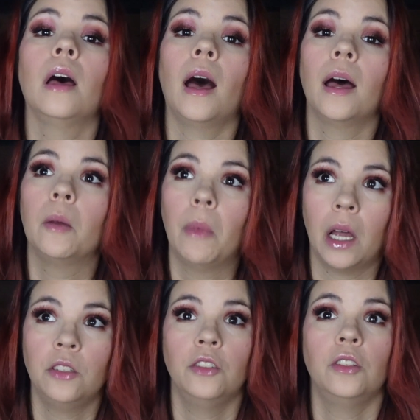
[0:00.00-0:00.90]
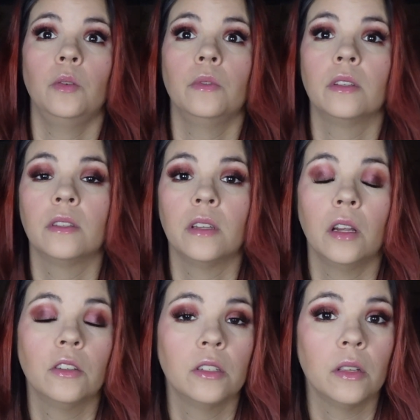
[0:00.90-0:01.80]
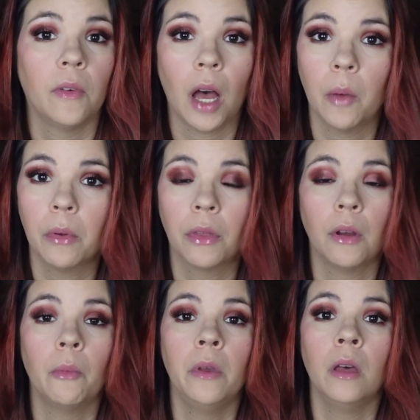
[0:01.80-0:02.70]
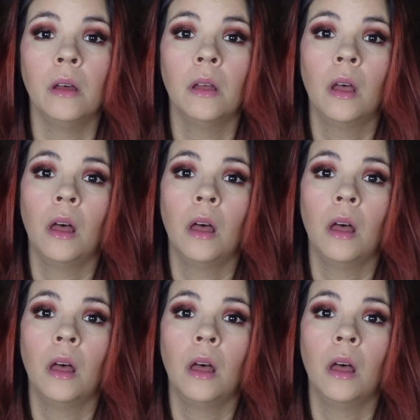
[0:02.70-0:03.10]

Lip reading: I imagine she was in stages of hypothermia.